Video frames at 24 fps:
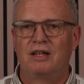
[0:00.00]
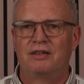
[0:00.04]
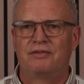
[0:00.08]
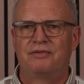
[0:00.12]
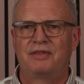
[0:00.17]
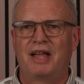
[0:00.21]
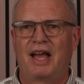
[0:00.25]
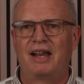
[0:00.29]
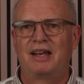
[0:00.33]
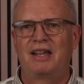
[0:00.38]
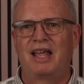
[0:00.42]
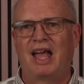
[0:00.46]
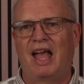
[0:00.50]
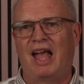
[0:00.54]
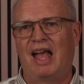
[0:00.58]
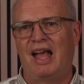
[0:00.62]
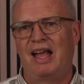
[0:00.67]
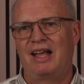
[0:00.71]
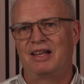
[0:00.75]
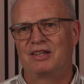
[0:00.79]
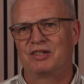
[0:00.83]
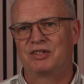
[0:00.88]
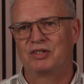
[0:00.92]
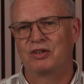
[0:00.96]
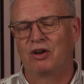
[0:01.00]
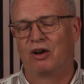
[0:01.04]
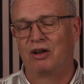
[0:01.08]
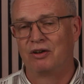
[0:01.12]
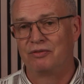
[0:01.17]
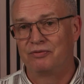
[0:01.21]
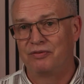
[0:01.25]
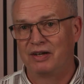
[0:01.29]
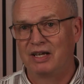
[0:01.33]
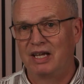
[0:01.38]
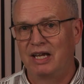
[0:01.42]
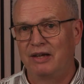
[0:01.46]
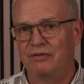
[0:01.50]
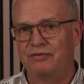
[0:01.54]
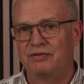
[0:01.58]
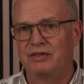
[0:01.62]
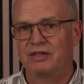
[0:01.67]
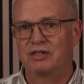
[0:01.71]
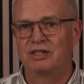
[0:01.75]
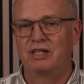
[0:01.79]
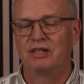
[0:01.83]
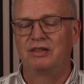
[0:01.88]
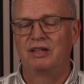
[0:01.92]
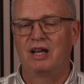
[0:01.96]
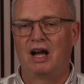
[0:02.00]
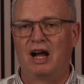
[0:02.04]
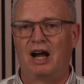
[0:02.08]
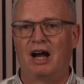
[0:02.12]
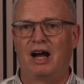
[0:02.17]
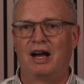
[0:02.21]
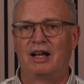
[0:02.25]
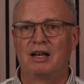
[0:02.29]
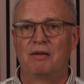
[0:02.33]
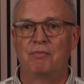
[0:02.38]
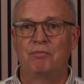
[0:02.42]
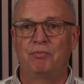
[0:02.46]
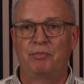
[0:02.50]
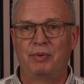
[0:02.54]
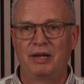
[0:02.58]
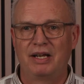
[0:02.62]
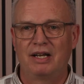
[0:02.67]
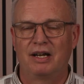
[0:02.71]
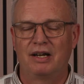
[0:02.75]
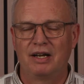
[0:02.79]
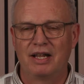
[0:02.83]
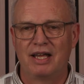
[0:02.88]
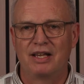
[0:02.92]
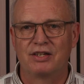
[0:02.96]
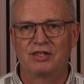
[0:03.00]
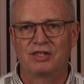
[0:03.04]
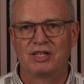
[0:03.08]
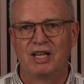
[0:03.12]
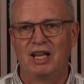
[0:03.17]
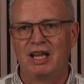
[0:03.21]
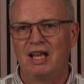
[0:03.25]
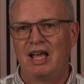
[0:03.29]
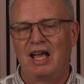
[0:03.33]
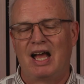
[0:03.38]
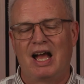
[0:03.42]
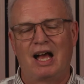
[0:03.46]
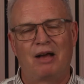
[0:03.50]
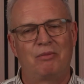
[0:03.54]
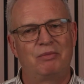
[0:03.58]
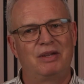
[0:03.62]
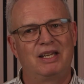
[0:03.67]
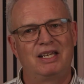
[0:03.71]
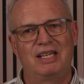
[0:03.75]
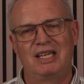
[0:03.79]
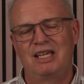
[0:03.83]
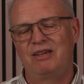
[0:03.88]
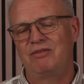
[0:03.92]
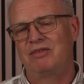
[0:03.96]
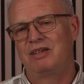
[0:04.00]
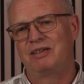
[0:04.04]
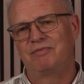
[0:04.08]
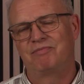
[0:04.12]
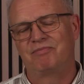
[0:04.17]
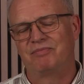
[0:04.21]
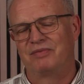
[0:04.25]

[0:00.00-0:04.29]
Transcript: that has unforgiveness in their heart and bitterness. I mean, even